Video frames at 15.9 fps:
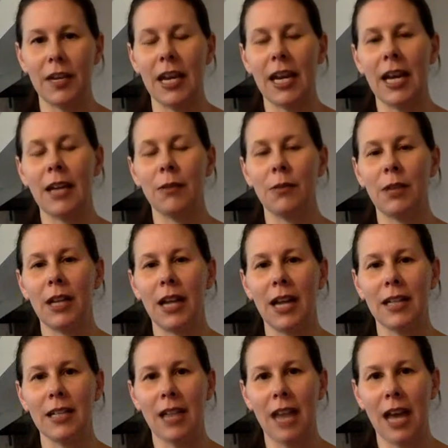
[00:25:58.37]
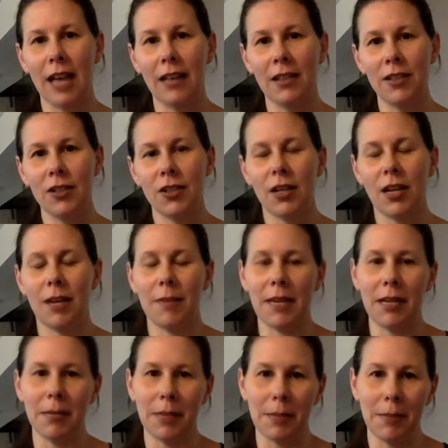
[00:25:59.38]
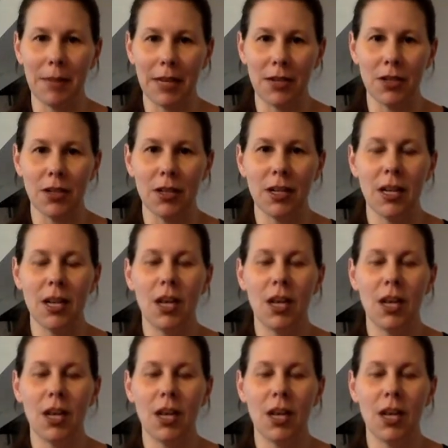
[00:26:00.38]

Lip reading: And when I got to college, I made it my major.